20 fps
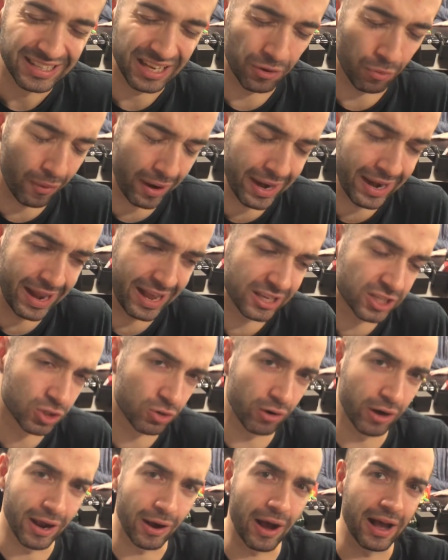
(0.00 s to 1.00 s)
It went in
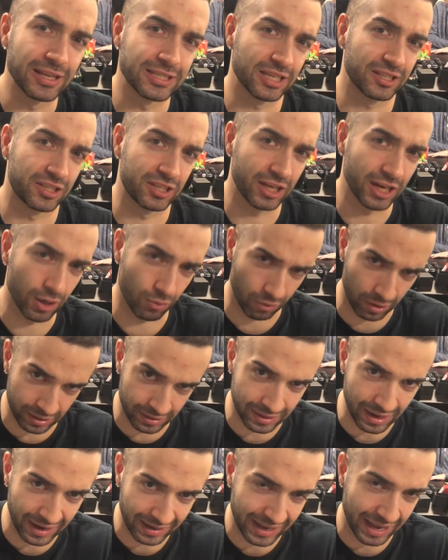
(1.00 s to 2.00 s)
history as a tier
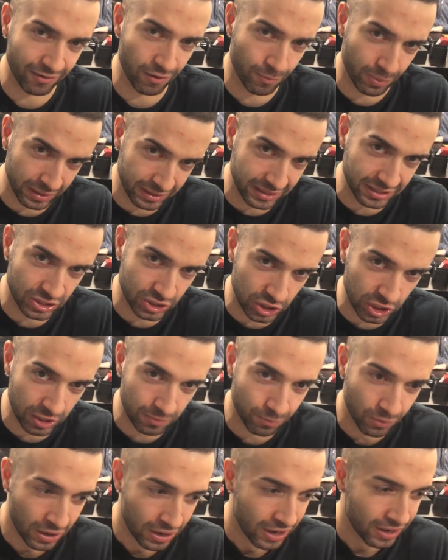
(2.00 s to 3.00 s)
one deck ever been this
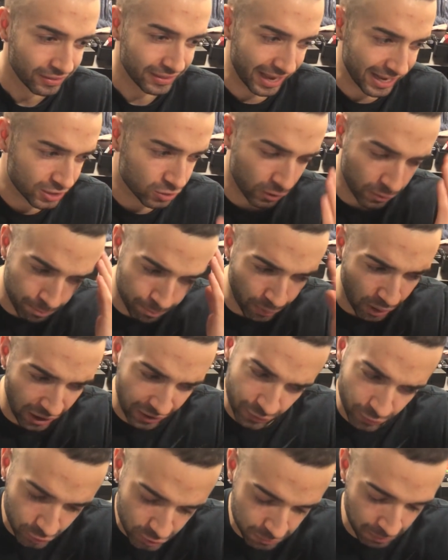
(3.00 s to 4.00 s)
cheap? That's what
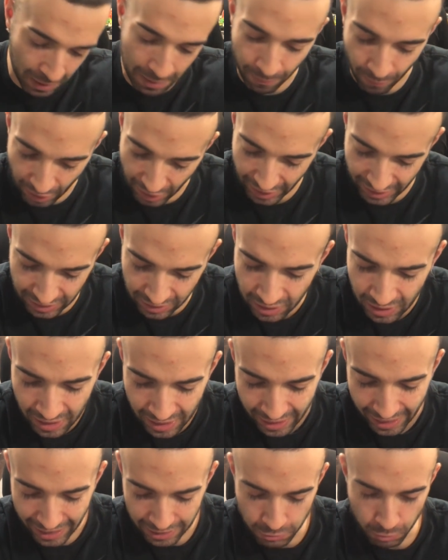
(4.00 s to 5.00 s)
boggles my mind
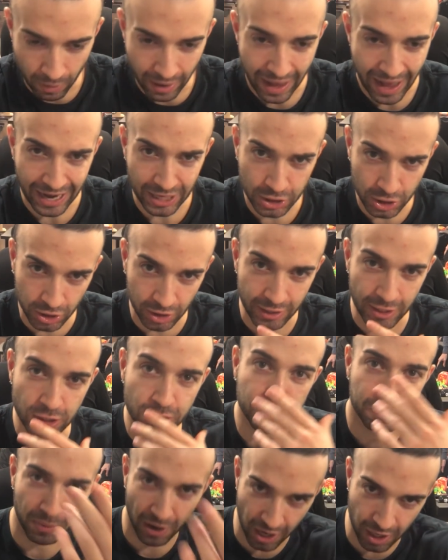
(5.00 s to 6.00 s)
and what actually
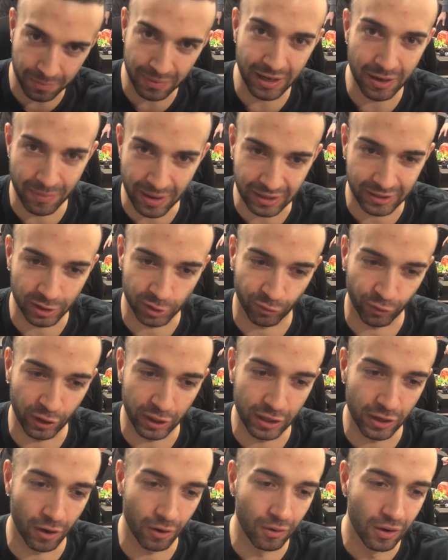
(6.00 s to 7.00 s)
inspired me to make this
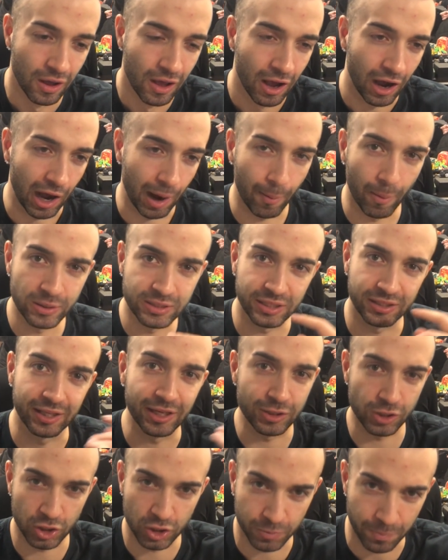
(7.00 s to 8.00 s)
video. Almost a
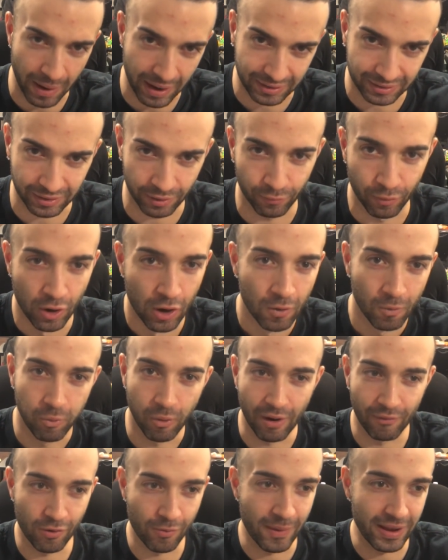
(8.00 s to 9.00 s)
disrespect of
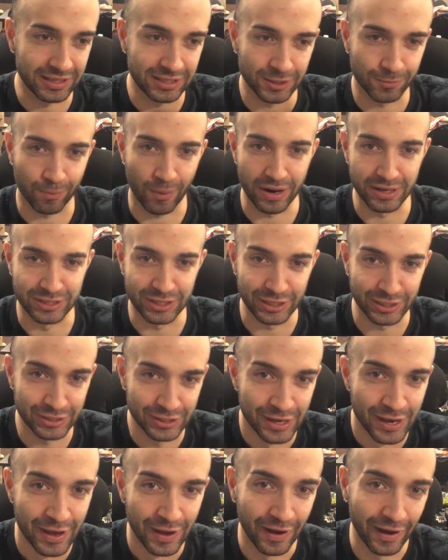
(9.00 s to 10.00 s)
whoever makes these
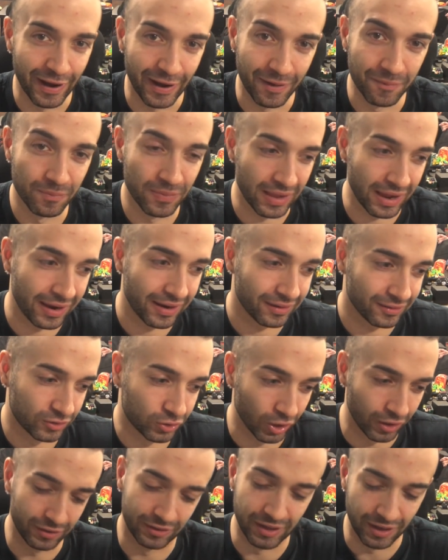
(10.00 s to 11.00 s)
prices uh,
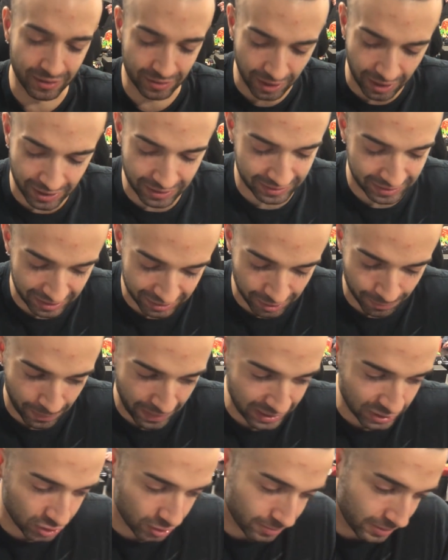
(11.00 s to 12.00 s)
did the
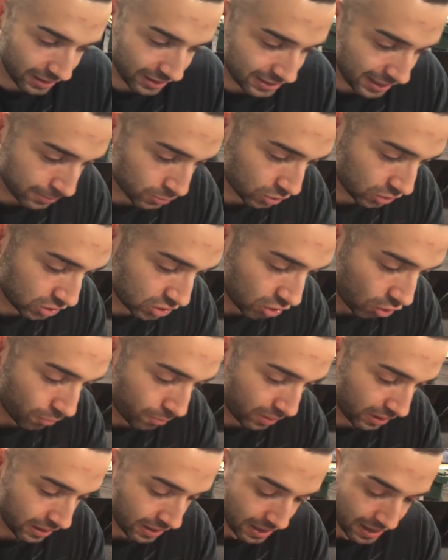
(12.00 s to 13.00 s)
pendulum. Like, it's absolutely
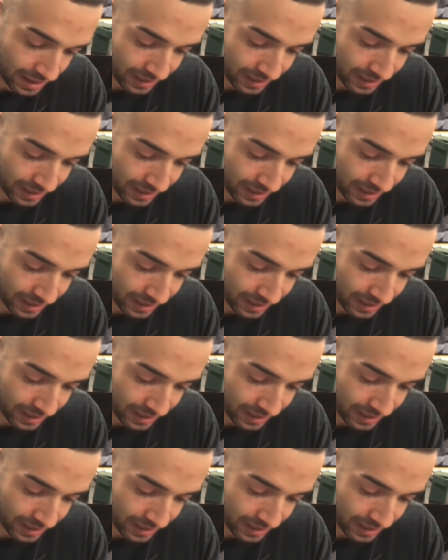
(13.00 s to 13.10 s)
stupid.